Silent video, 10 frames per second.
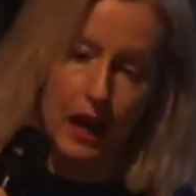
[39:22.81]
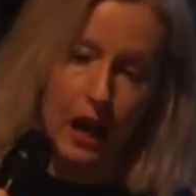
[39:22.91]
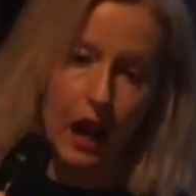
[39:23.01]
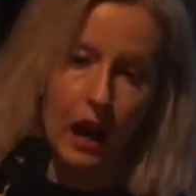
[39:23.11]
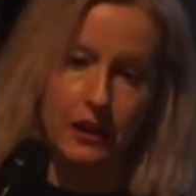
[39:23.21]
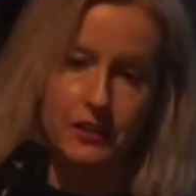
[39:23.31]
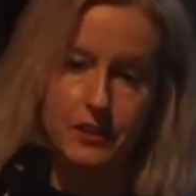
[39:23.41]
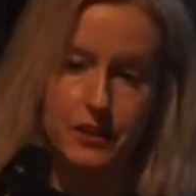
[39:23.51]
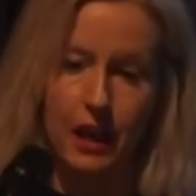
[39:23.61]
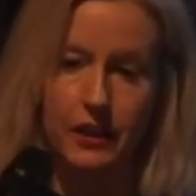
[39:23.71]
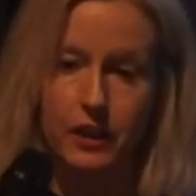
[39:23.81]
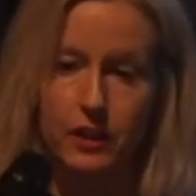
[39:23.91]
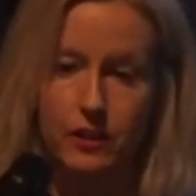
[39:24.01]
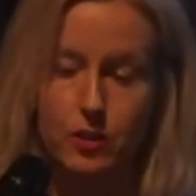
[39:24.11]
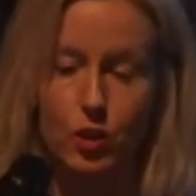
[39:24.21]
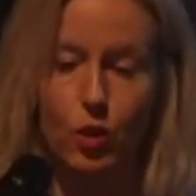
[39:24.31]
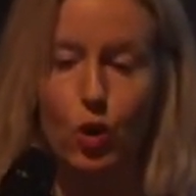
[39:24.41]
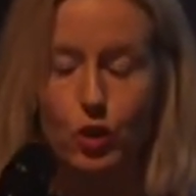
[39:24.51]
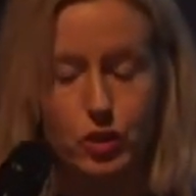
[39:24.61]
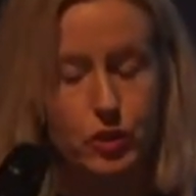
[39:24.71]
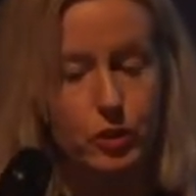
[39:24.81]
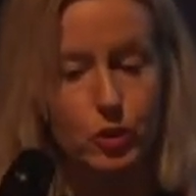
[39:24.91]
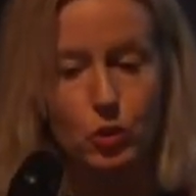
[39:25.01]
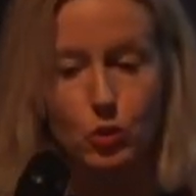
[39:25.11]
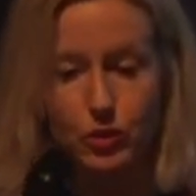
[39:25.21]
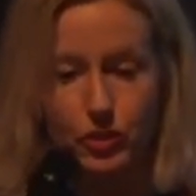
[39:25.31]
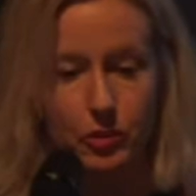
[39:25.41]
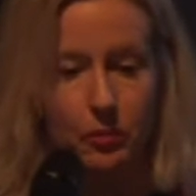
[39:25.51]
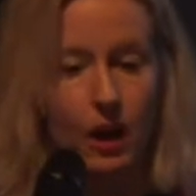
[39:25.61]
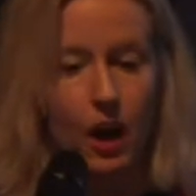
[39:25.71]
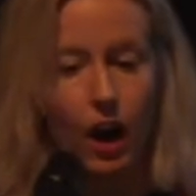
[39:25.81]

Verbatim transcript: and and I talked to some